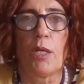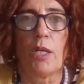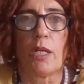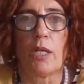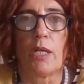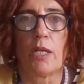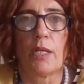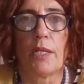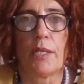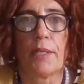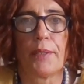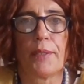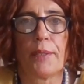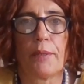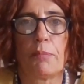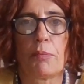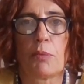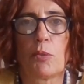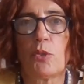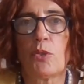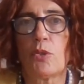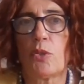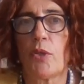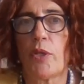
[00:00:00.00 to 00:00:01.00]

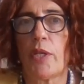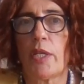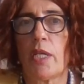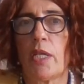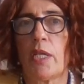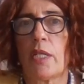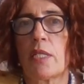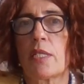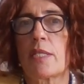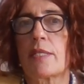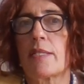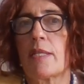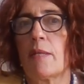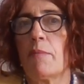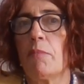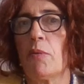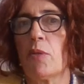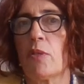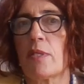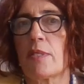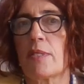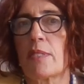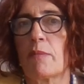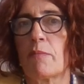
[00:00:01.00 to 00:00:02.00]
Pluto in its
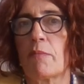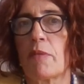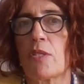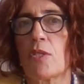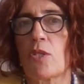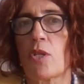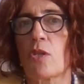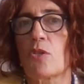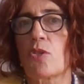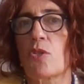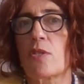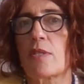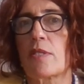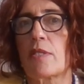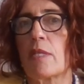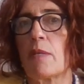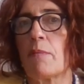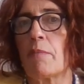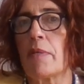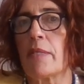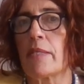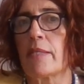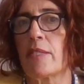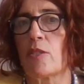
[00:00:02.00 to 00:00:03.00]
symbolism is also
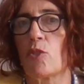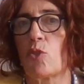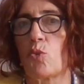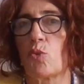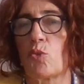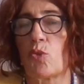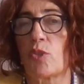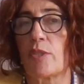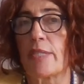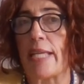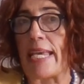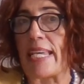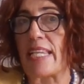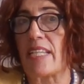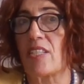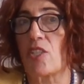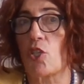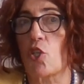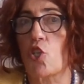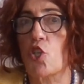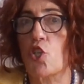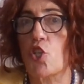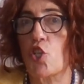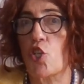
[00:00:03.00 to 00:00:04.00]
similar to the
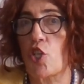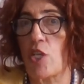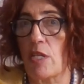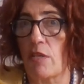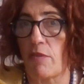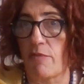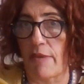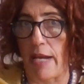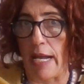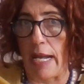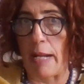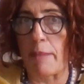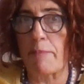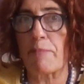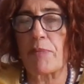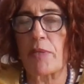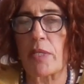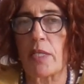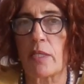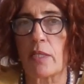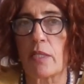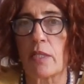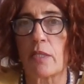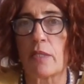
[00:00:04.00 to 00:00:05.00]
deity Shiva
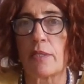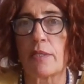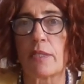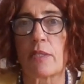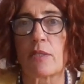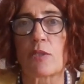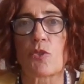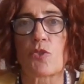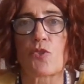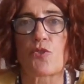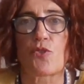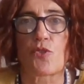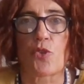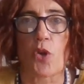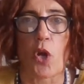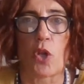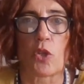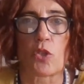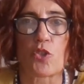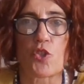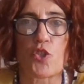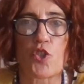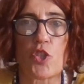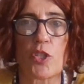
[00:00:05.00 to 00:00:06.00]
in Indian
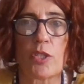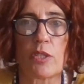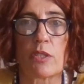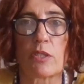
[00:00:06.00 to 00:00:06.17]
astrology,